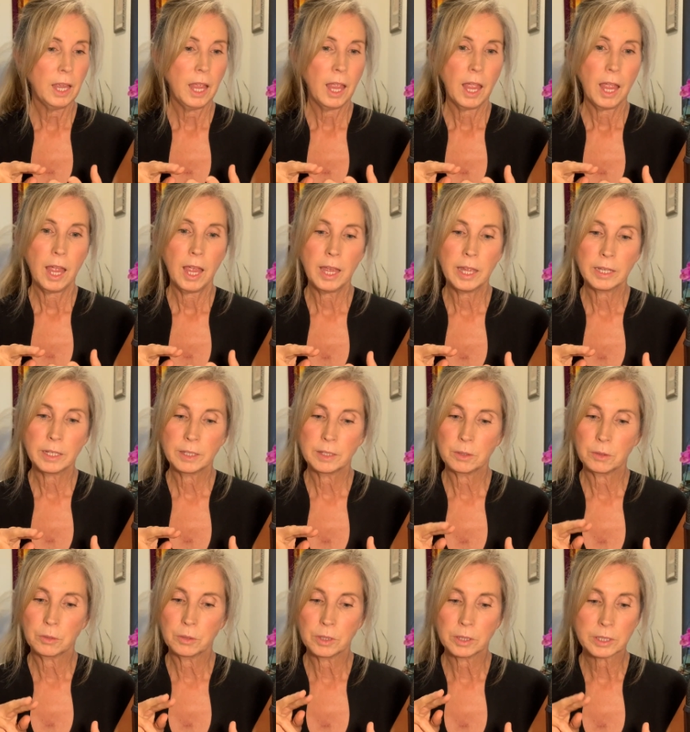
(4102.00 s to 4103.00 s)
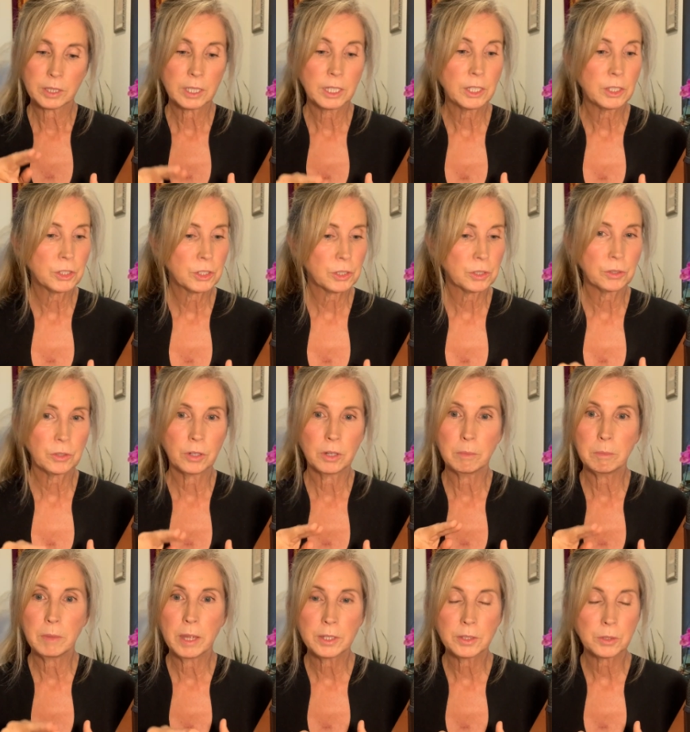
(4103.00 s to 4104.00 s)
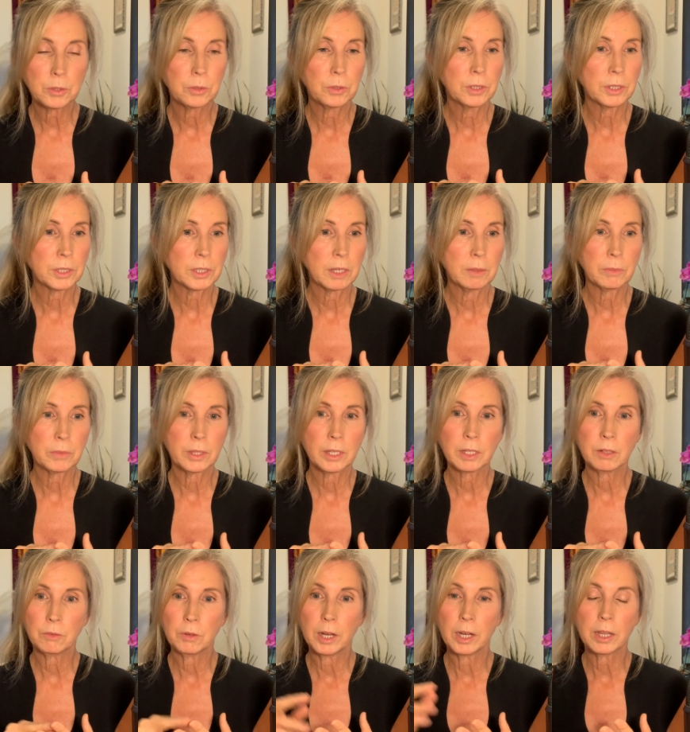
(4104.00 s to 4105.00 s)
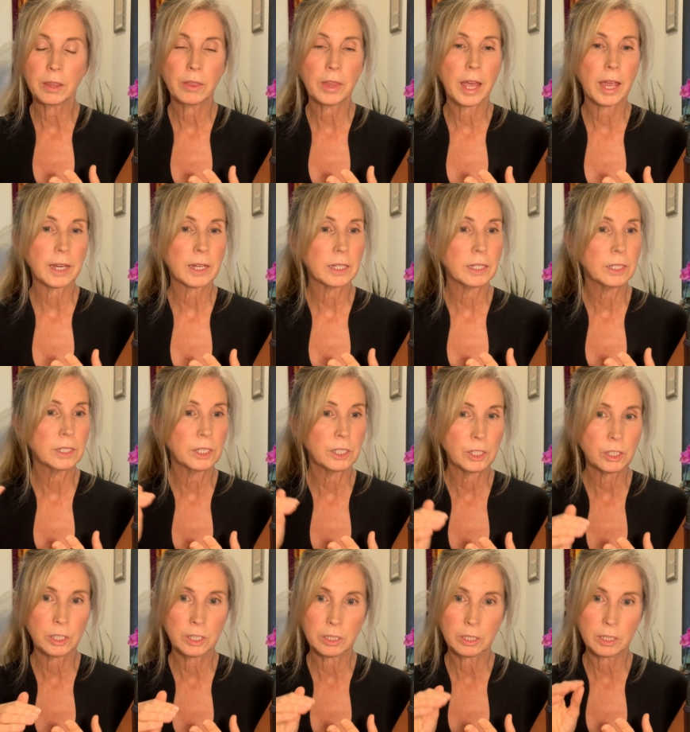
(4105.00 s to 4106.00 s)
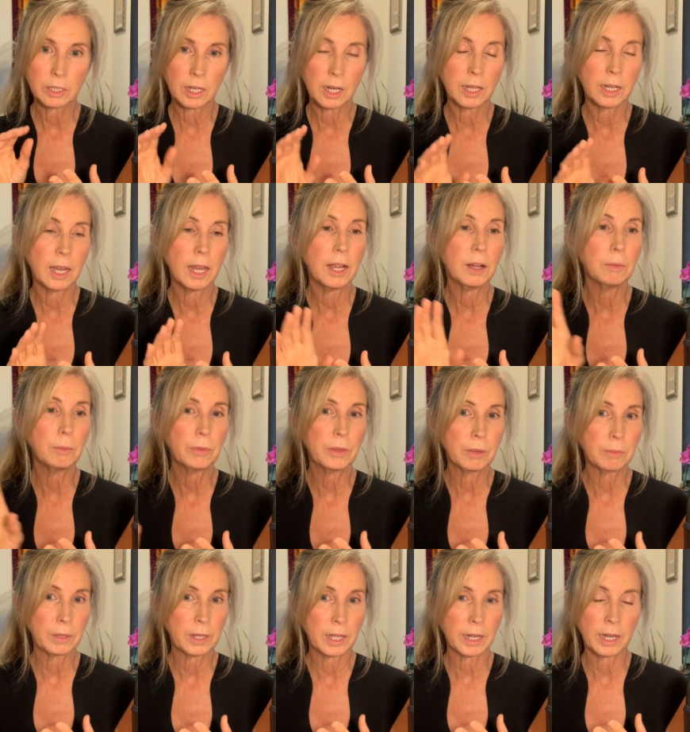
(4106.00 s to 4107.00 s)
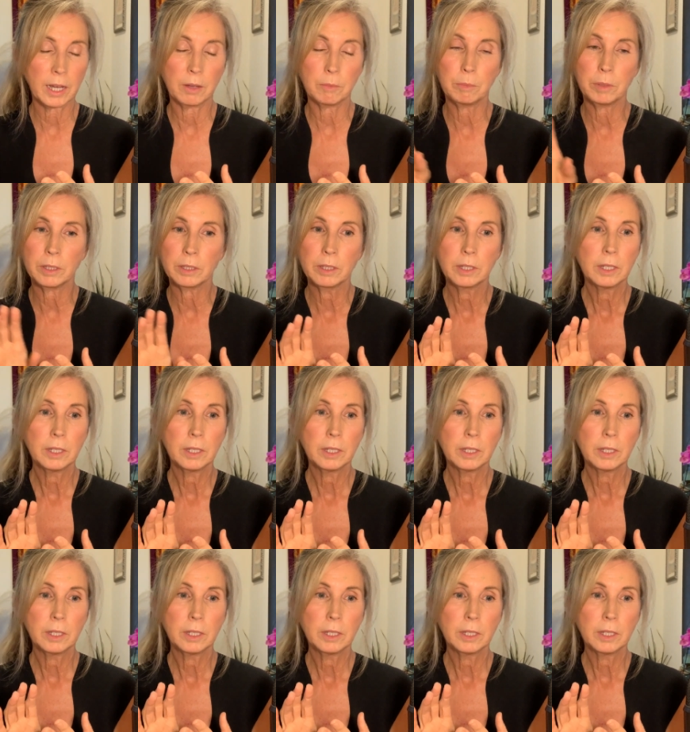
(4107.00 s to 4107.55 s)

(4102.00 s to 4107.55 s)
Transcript: or a teacher or a mentor or something, right? That condition to kind of help them get out. But